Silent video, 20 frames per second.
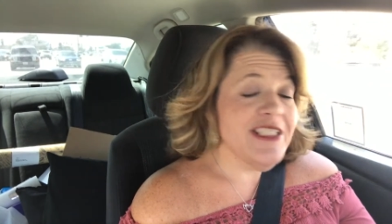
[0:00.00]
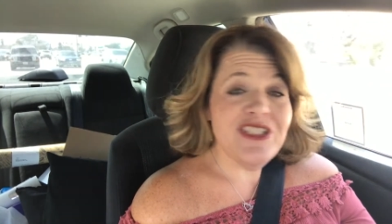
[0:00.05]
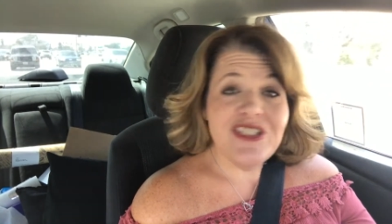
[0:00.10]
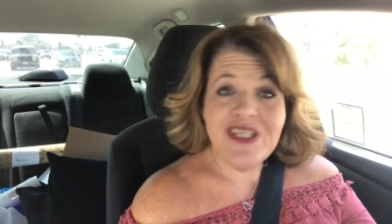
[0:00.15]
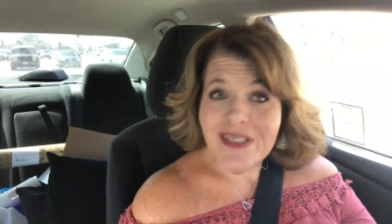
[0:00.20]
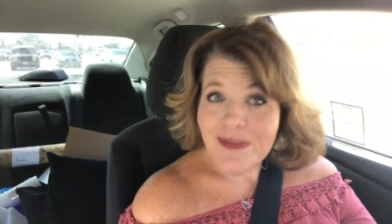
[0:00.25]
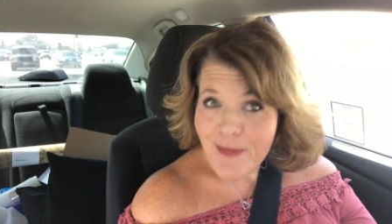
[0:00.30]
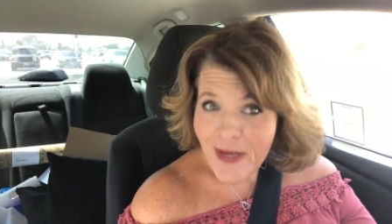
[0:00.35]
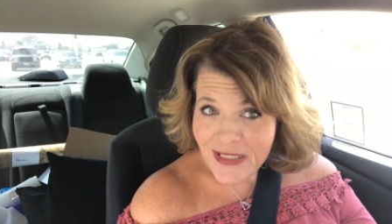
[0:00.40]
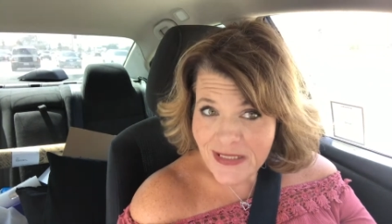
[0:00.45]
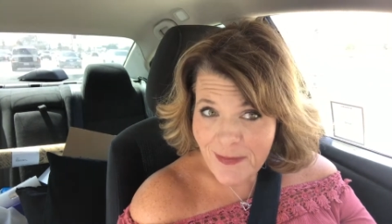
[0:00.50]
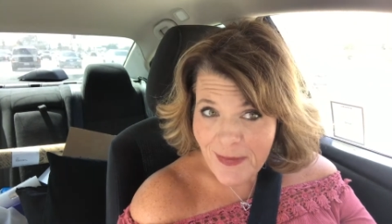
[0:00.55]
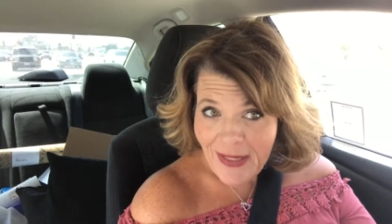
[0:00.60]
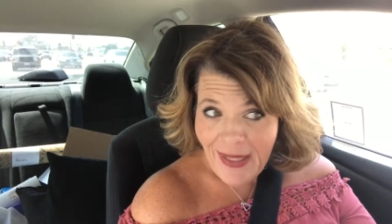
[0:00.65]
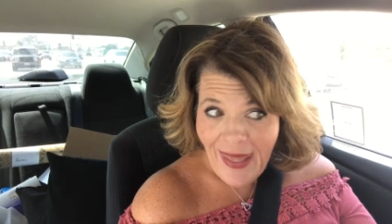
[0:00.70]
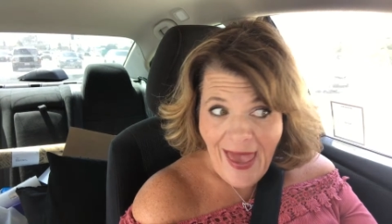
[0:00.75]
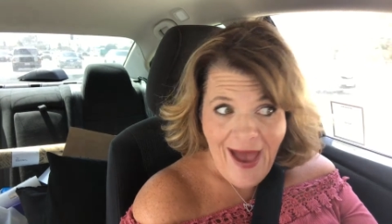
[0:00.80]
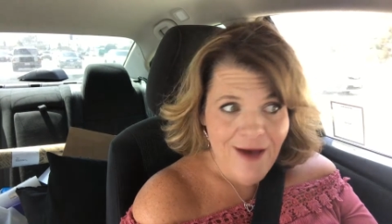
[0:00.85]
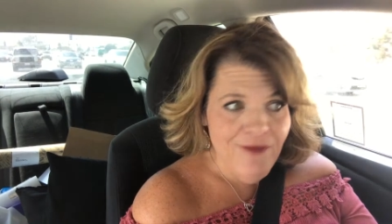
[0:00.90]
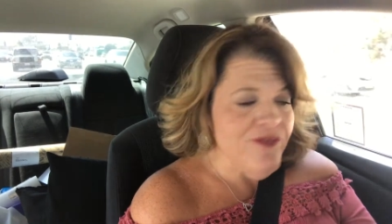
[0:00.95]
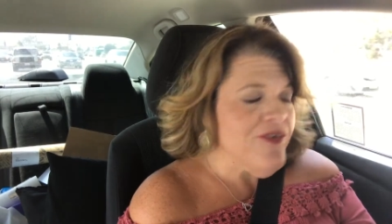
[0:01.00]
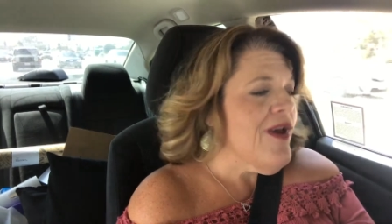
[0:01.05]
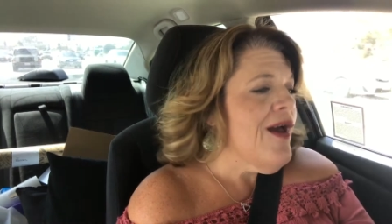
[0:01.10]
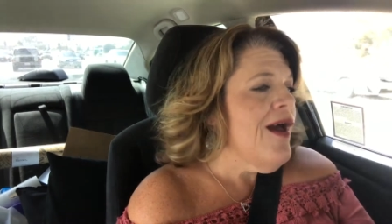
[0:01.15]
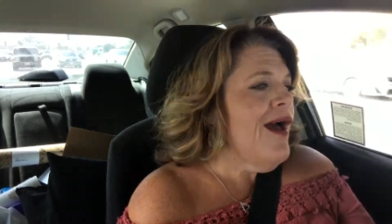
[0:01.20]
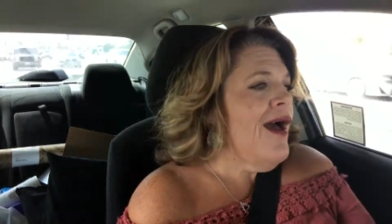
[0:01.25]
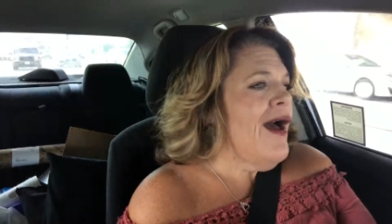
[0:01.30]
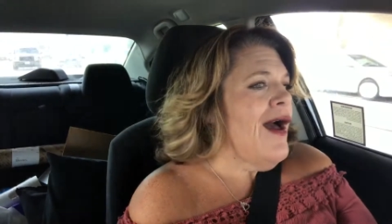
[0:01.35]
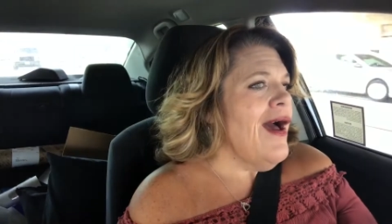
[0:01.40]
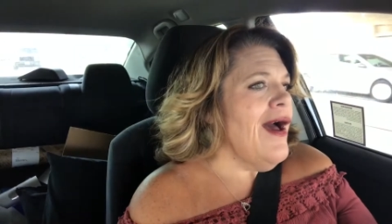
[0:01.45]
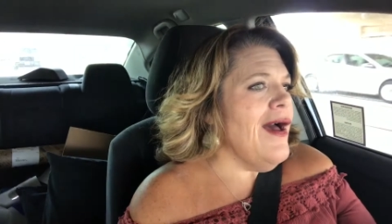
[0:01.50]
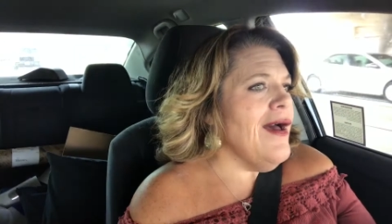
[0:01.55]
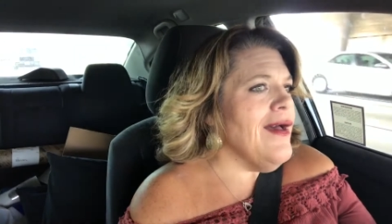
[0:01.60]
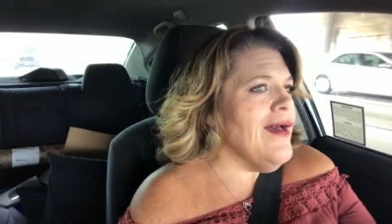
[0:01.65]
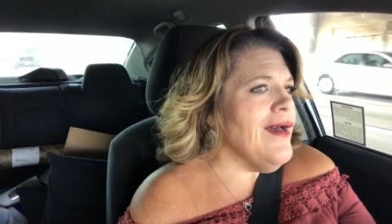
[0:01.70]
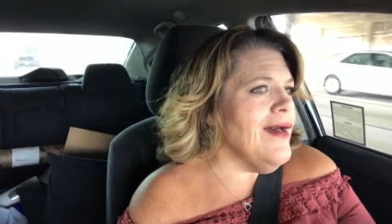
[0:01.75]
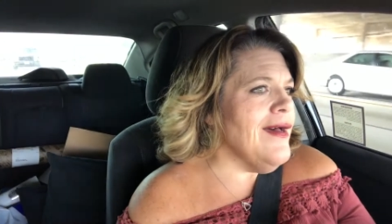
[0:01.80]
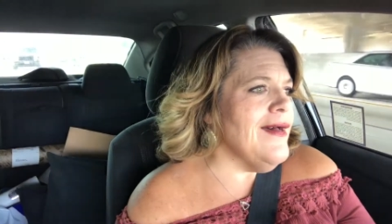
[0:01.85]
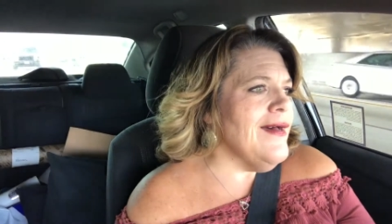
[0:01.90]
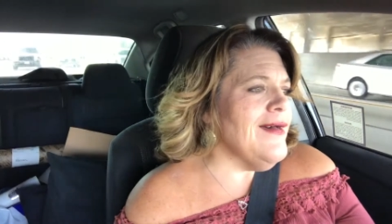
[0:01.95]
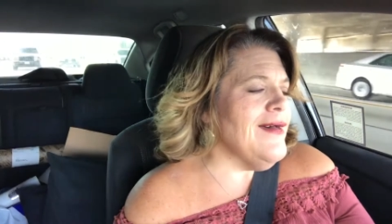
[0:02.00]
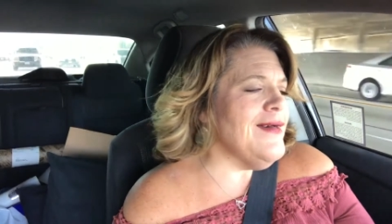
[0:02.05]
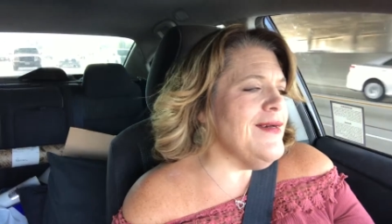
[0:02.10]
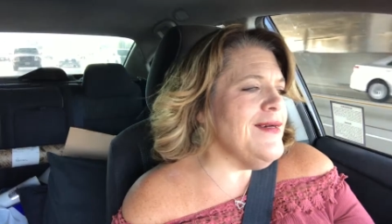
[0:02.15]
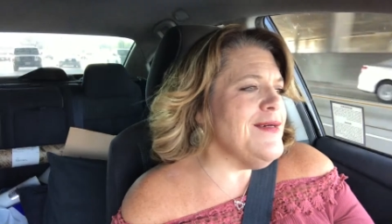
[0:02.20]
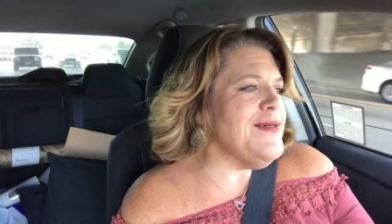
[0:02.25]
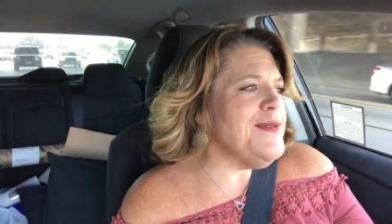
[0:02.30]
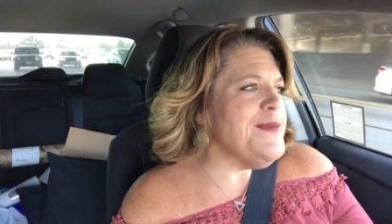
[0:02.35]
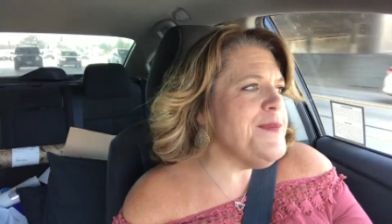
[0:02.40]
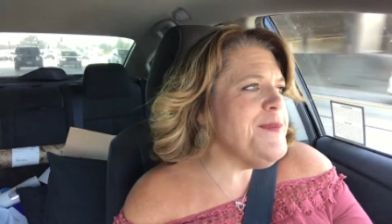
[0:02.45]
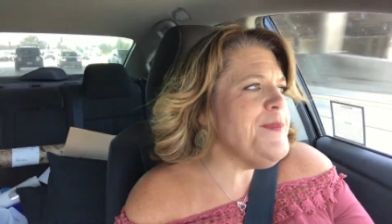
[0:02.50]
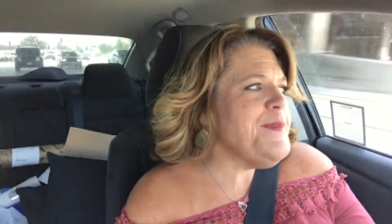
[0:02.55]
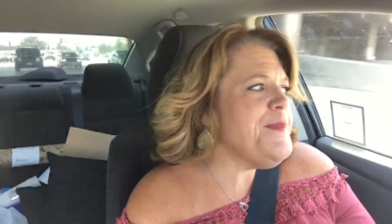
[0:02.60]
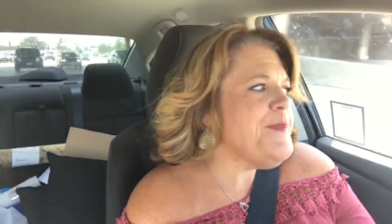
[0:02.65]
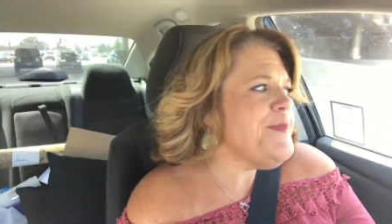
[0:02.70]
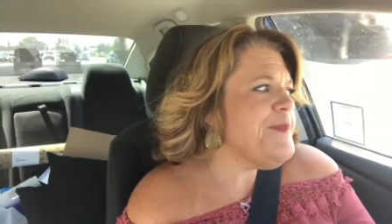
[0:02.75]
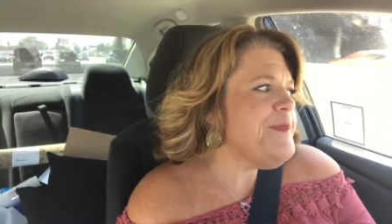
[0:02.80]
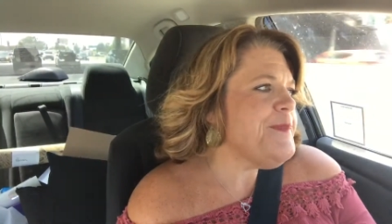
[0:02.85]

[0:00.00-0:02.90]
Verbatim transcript: It just makes me laugh. Um,